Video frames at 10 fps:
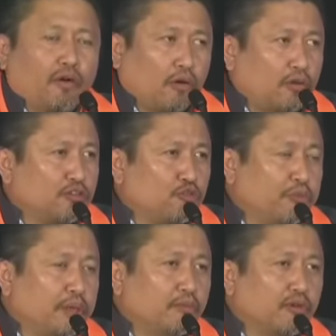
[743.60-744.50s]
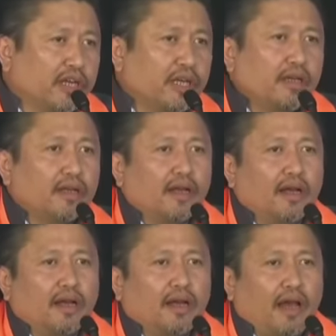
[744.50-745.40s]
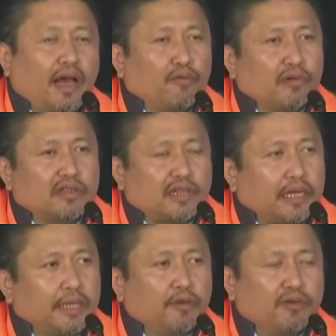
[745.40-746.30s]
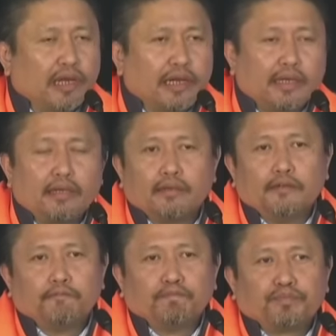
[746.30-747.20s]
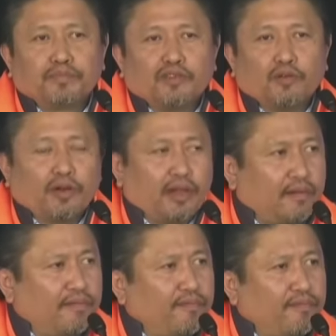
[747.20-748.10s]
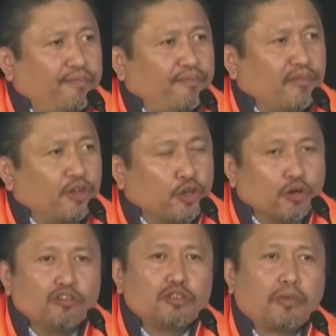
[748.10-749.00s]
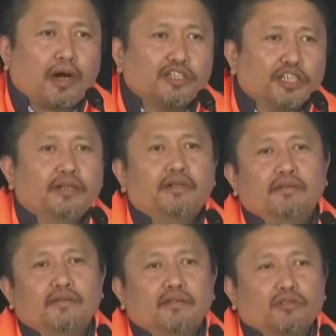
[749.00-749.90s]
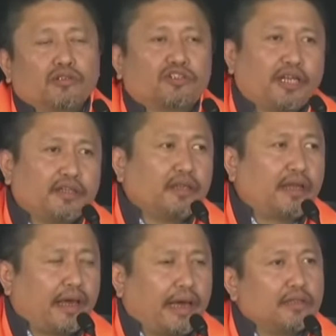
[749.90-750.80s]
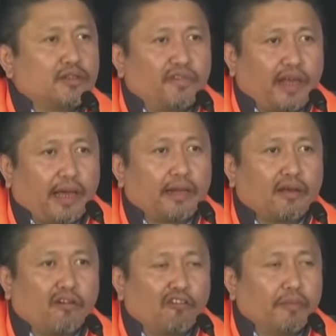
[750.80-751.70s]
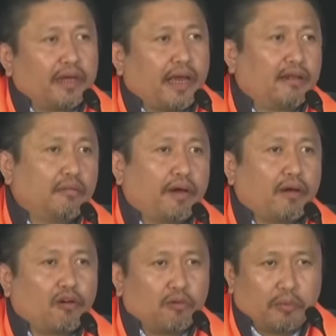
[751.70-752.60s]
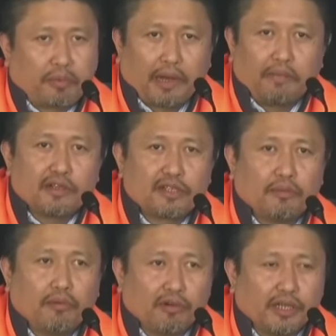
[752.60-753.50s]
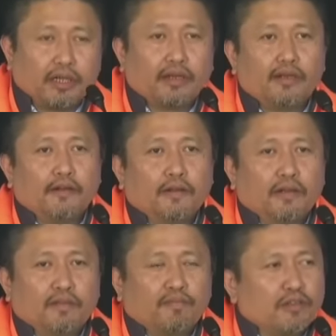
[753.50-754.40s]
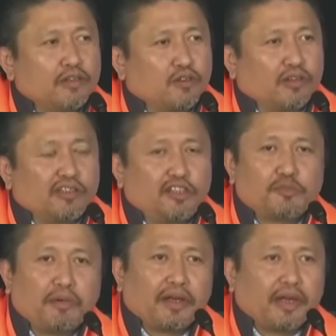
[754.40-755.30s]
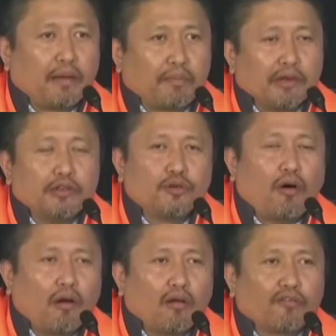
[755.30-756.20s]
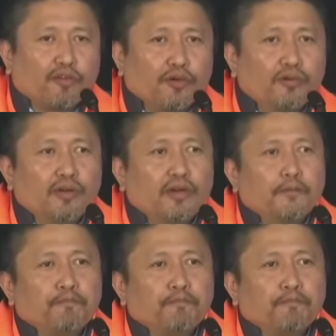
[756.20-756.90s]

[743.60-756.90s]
for Dr. Chimben Muri, and we'll send him to Delhi with a huge margin to strengthen the hands of the NDA government headed by Honorable Prime Minister Modi. So this is my appeal to all of you